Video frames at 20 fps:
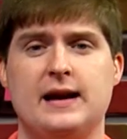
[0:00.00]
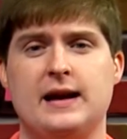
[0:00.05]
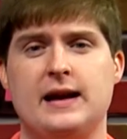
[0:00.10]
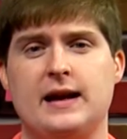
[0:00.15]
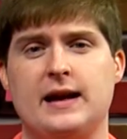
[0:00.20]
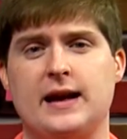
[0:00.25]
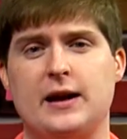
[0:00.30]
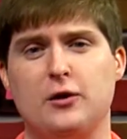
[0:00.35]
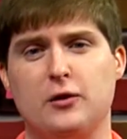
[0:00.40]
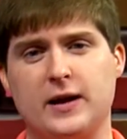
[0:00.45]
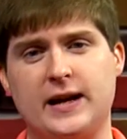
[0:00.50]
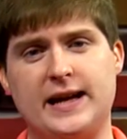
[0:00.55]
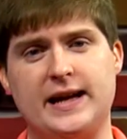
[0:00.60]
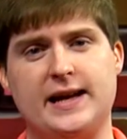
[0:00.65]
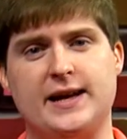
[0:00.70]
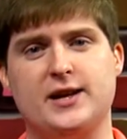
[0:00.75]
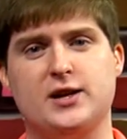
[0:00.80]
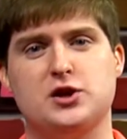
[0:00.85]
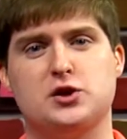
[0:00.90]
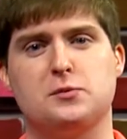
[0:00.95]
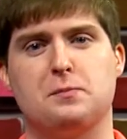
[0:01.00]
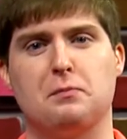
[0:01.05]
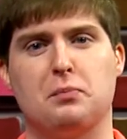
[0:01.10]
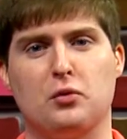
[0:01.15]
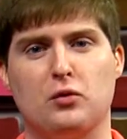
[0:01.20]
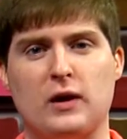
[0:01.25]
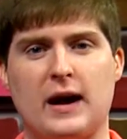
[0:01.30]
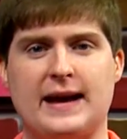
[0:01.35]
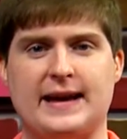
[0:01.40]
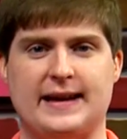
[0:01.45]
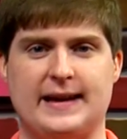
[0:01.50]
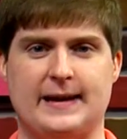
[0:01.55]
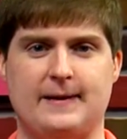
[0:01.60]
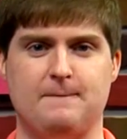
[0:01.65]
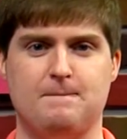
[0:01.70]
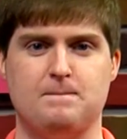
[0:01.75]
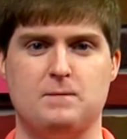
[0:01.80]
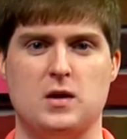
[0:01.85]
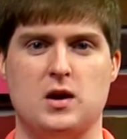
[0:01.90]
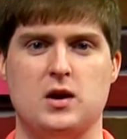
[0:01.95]
Here he is praying,
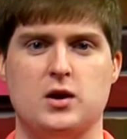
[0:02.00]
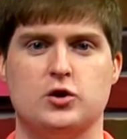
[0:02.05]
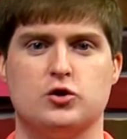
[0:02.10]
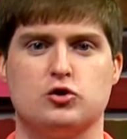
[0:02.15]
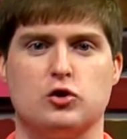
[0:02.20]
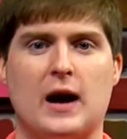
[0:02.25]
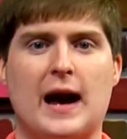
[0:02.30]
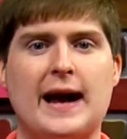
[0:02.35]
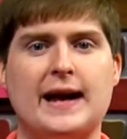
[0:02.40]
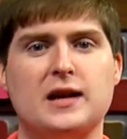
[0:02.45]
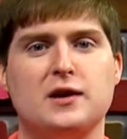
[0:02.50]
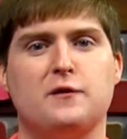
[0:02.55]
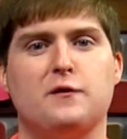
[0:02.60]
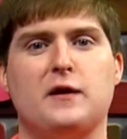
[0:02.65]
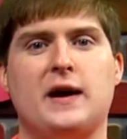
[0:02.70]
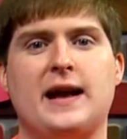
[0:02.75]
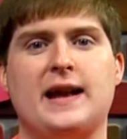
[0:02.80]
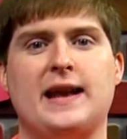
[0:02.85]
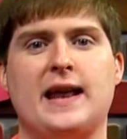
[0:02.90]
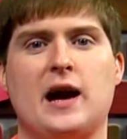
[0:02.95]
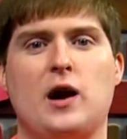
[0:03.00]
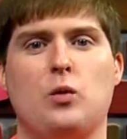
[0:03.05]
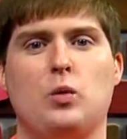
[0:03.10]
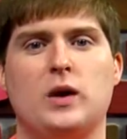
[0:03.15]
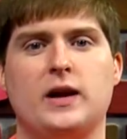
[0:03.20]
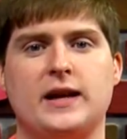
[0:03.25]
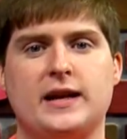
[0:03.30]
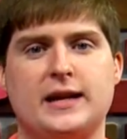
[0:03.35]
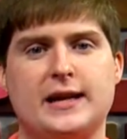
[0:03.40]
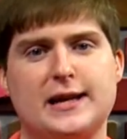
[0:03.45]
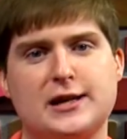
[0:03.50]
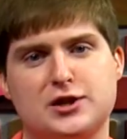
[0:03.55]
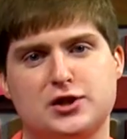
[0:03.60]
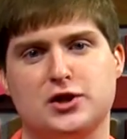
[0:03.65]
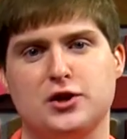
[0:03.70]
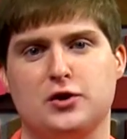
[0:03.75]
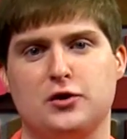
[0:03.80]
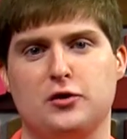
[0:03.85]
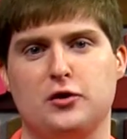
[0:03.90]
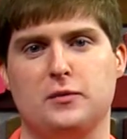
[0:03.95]
trying to find out what he needs to
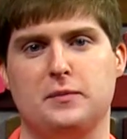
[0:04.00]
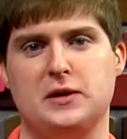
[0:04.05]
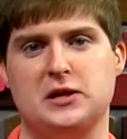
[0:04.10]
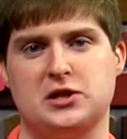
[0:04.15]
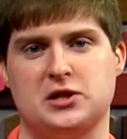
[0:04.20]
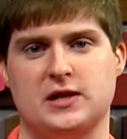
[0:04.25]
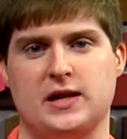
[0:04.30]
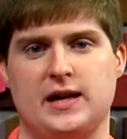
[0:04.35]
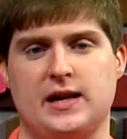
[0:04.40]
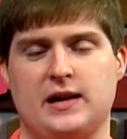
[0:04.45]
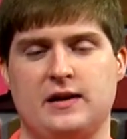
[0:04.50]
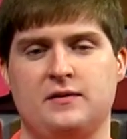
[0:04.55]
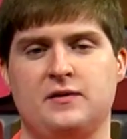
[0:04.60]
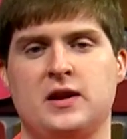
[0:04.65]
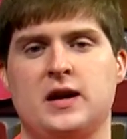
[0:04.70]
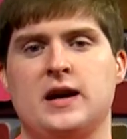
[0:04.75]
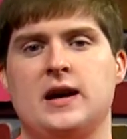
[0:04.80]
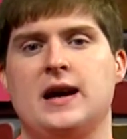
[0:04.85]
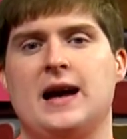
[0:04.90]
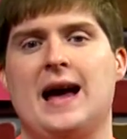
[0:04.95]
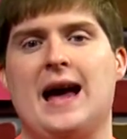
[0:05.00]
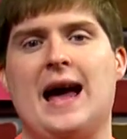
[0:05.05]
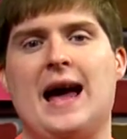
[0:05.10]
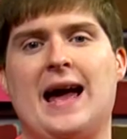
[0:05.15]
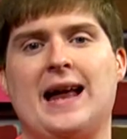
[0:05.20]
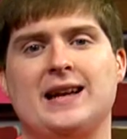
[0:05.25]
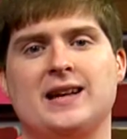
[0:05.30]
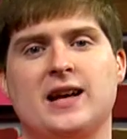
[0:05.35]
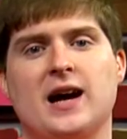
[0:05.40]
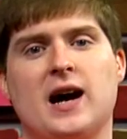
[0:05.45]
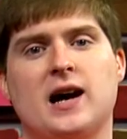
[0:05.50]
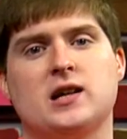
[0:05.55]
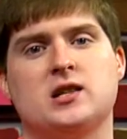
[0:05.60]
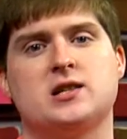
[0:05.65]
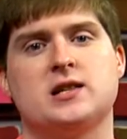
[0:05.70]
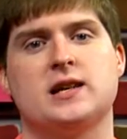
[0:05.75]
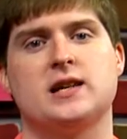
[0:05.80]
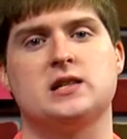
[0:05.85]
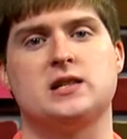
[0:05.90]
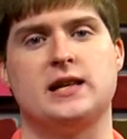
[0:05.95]
do to be saved, and God
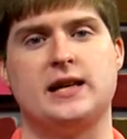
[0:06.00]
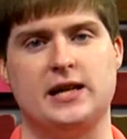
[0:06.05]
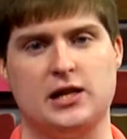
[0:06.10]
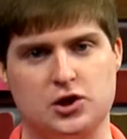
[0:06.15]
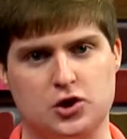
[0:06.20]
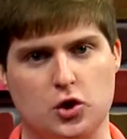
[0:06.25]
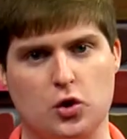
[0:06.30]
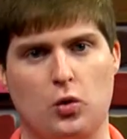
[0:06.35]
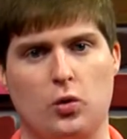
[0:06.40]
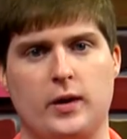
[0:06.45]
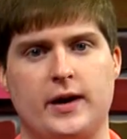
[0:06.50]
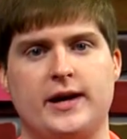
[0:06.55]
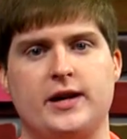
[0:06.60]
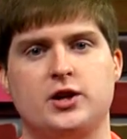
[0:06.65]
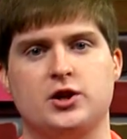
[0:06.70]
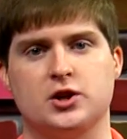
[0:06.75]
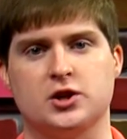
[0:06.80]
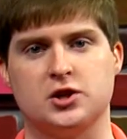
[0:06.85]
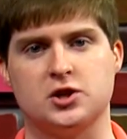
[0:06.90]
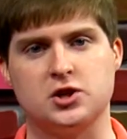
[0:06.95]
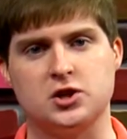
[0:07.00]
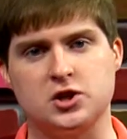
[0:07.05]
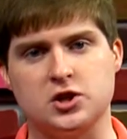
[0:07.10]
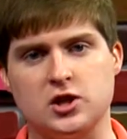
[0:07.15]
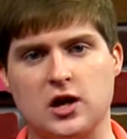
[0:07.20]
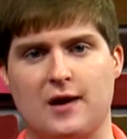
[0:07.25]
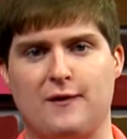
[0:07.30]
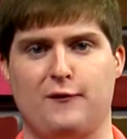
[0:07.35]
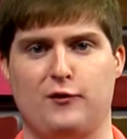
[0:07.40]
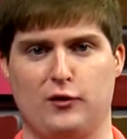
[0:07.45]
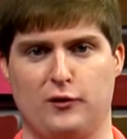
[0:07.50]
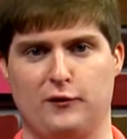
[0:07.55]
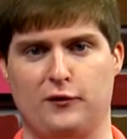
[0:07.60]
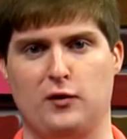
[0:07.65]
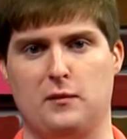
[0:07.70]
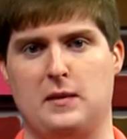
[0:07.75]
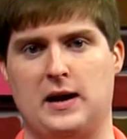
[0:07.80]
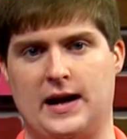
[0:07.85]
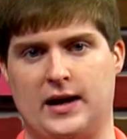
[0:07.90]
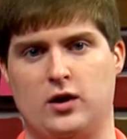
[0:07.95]
says he's going to suffer for
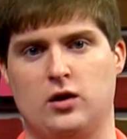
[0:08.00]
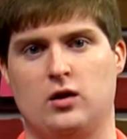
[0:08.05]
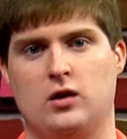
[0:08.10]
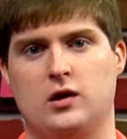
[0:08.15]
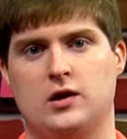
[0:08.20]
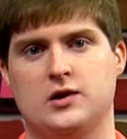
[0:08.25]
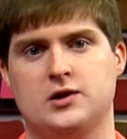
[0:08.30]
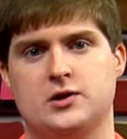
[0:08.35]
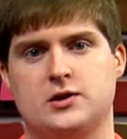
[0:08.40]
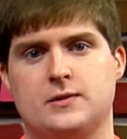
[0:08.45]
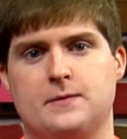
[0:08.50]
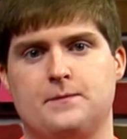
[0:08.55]
my cause.